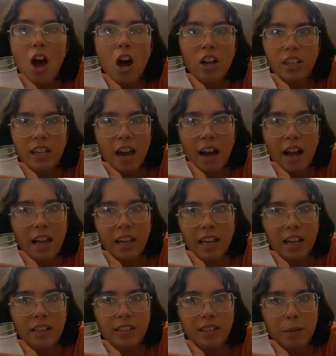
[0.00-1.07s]
yeah, like
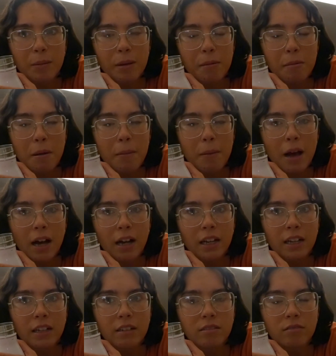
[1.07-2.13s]
I'll zip it in my
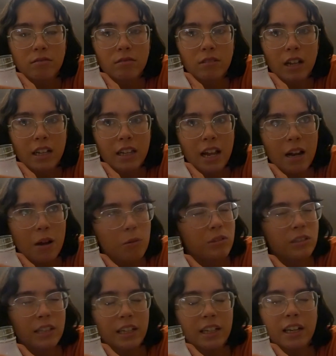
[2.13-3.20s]
bag. And then I was
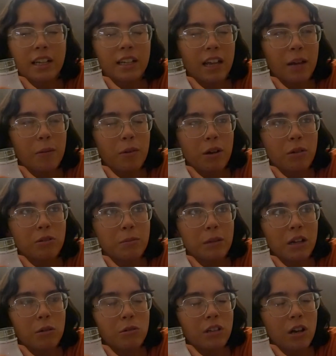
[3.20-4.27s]
thinking, like when I was in
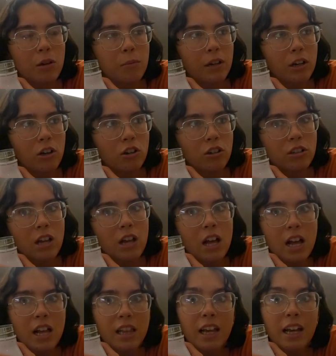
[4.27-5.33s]
Milan, I was like, oh my god,
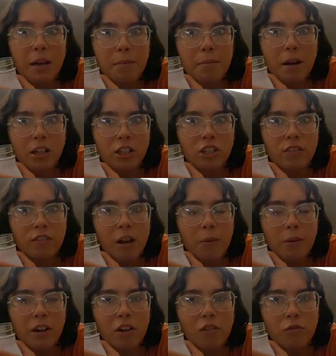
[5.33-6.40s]
like imagine if that
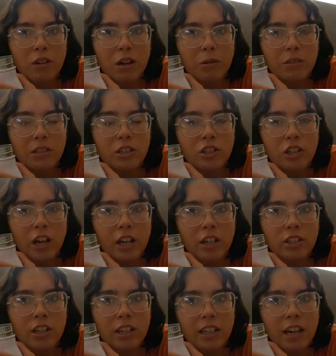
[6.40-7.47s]
went off when I was in a
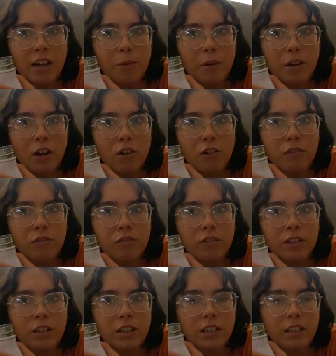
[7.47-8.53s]
church, and then it went off
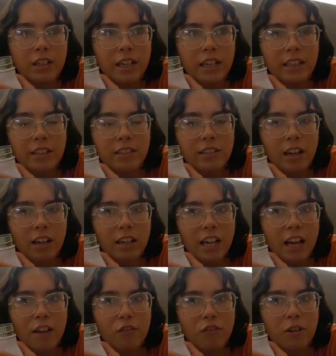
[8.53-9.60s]
in the
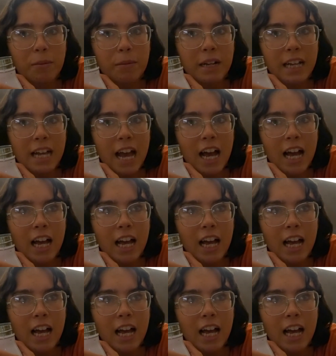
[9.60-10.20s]
Sagrada Familia.